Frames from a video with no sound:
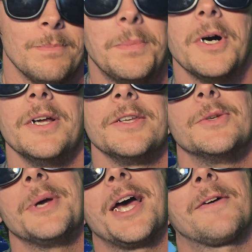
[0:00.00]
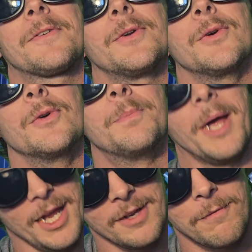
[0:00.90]
but you have to
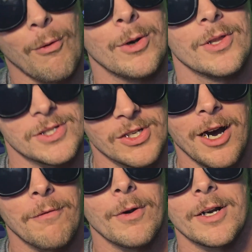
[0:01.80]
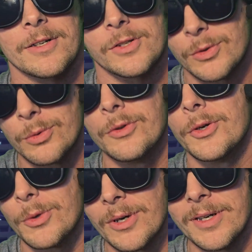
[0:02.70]
pay for the software to
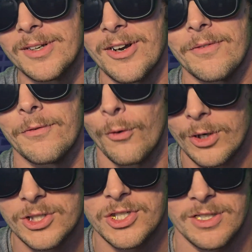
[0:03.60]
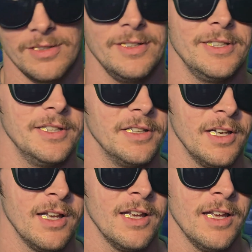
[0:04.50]
do it. Unfortunately,
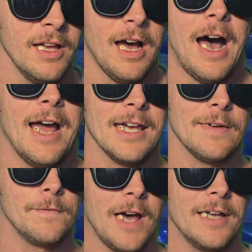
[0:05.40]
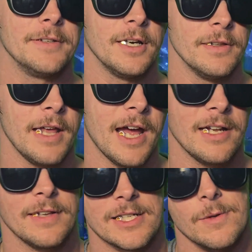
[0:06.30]
I have not done
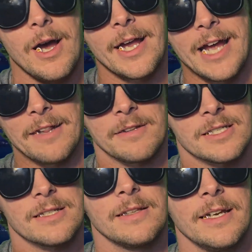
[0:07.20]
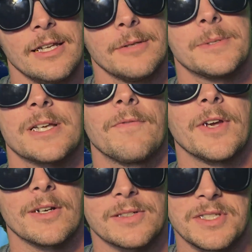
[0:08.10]
that. That's why I got this linen, because I
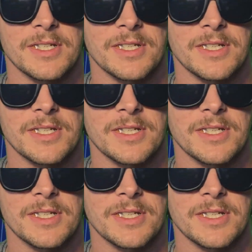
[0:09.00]
figured